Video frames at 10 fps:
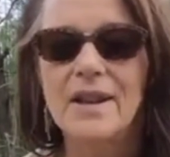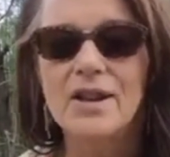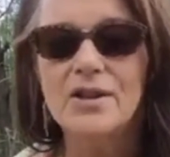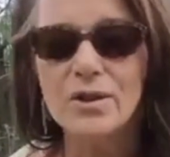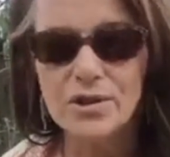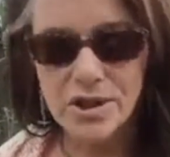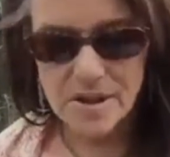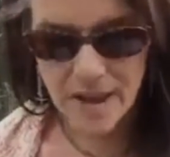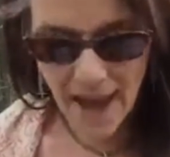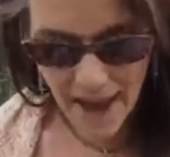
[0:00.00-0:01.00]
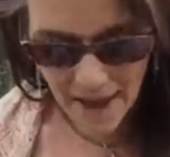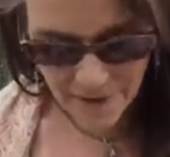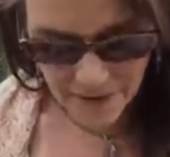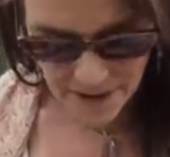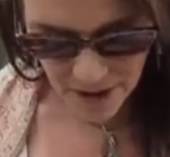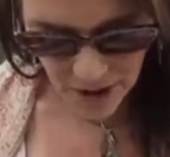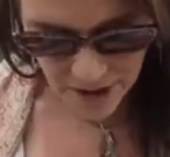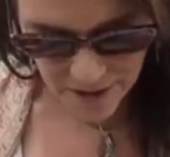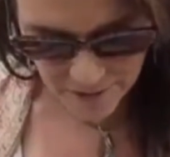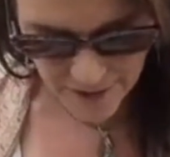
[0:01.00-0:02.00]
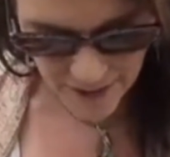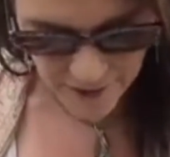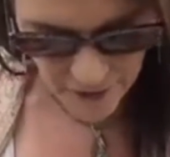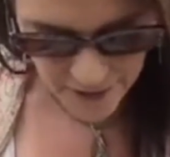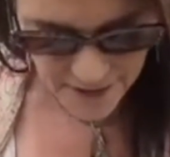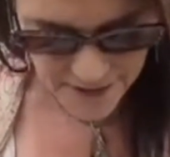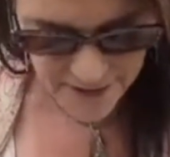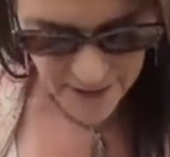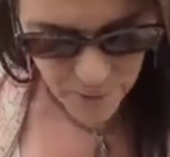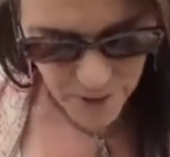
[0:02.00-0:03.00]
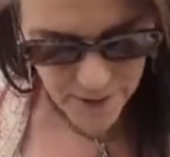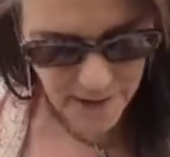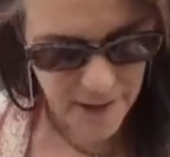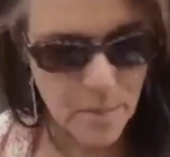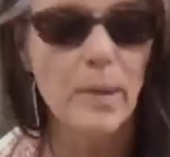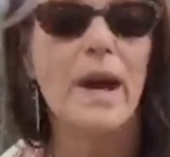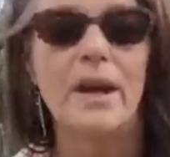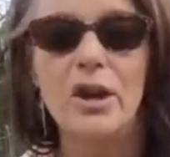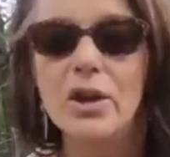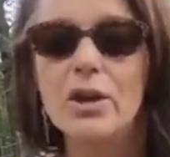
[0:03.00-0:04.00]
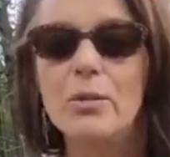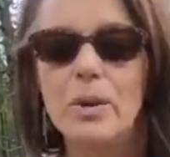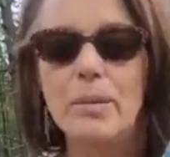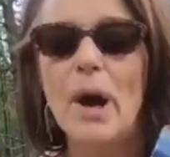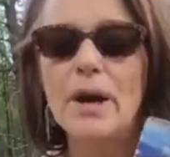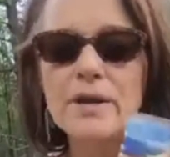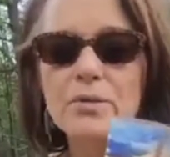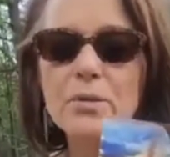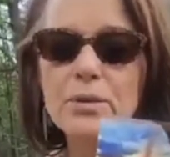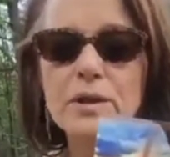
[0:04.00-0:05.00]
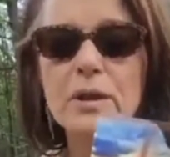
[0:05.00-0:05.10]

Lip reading: So just have these cards around, look and see where they can apply to you, what part is wounded,